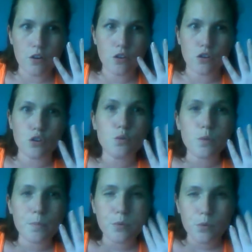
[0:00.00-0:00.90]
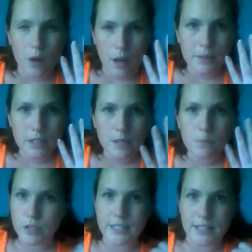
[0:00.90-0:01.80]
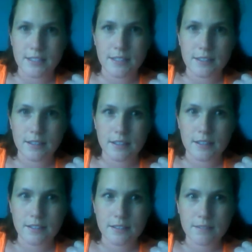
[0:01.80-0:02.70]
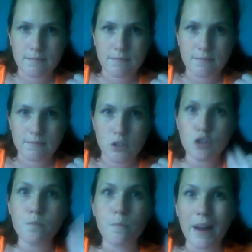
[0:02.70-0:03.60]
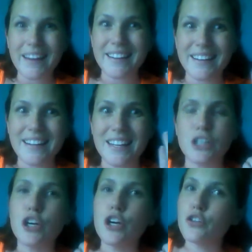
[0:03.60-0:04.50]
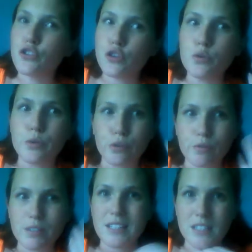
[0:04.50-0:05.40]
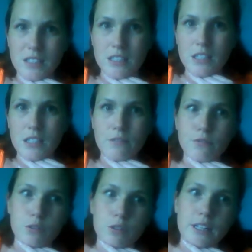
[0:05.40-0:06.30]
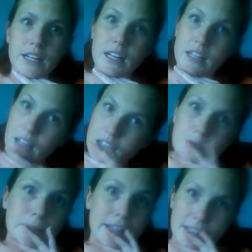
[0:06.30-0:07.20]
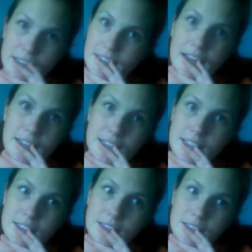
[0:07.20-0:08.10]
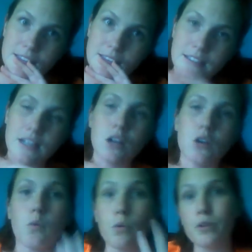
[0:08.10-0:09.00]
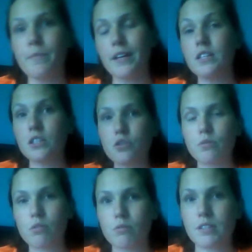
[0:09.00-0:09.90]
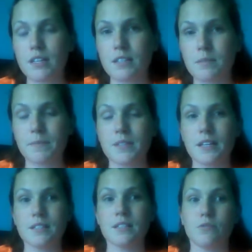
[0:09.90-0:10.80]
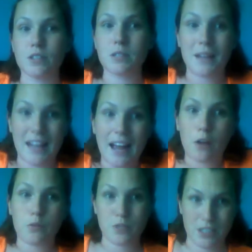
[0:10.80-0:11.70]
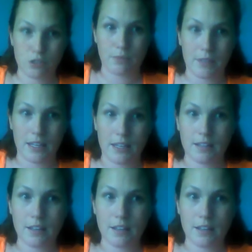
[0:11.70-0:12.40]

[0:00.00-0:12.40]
You will probably need more sentences than this. You might need 2 or 3 sentences for explaining the text. Or you might need 2 or 3 sentences for explaining how those things are related.